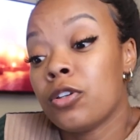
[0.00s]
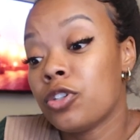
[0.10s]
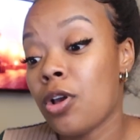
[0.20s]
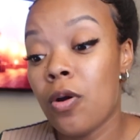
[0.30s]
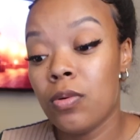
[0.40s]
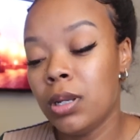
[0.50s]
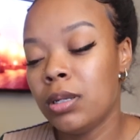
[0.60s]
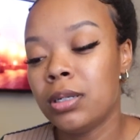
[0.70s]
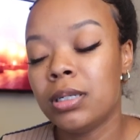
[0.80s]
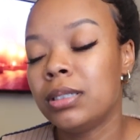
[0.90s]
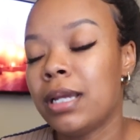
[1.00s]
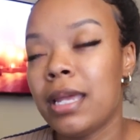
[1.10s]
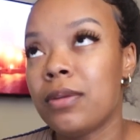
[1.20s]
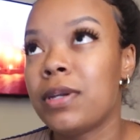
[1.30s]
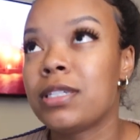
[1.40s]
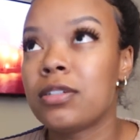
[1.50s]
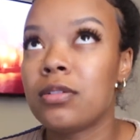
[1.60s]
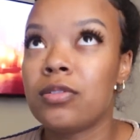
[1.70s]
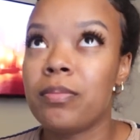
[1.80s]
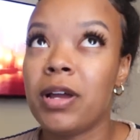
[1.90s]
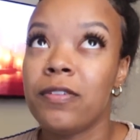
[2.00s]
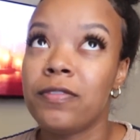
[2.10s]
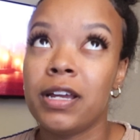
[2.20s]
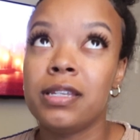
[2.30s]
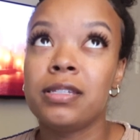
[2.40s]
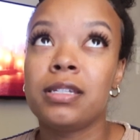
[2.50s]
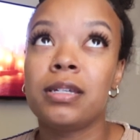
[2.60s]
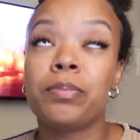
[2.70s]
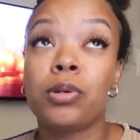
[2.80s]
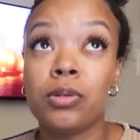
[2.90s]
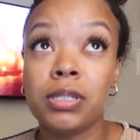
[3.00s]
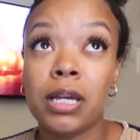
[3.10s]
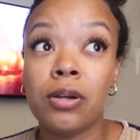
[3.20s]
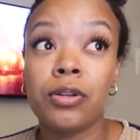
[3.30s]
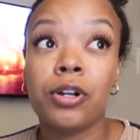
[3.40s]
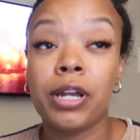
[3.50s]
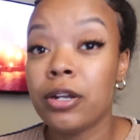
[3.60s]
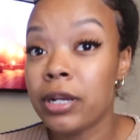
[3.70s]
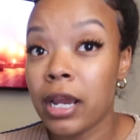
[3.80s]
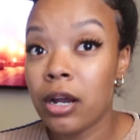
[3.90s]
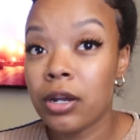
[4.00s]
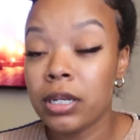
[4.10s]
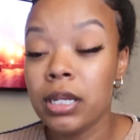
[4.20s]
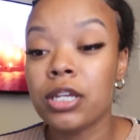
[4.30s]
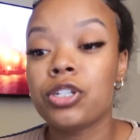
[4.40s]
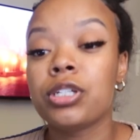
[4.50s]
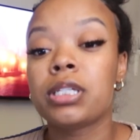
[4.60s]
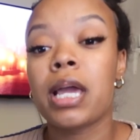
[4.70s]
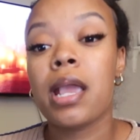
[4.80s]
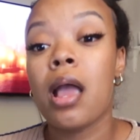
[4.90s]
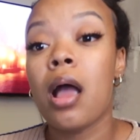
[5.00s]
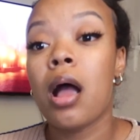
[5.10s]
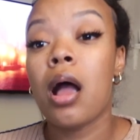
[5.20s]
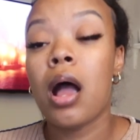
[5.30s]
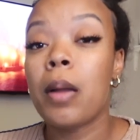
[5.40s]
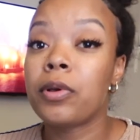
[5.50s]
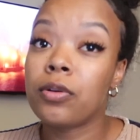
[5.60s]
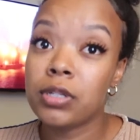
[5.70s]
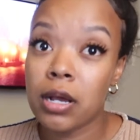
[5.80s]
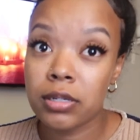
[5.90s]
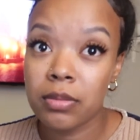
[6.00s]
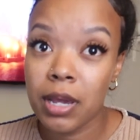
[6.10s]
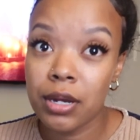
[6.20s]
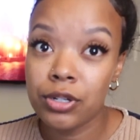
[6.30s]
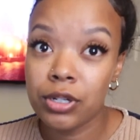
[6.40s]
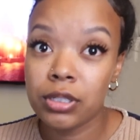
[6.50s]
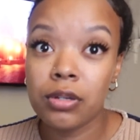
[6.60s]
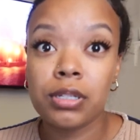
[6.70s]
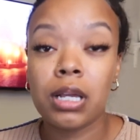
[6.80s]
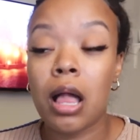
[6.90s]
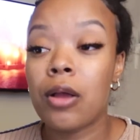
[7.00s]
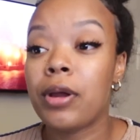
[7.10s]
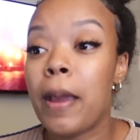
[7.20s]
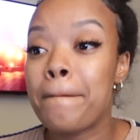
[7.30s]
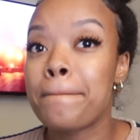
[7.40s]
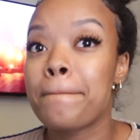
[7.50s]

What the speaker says: So anyway, so my friend pulls out her inner Karen and she's like, I'm gonna go talk to the manager. So I was like, all right,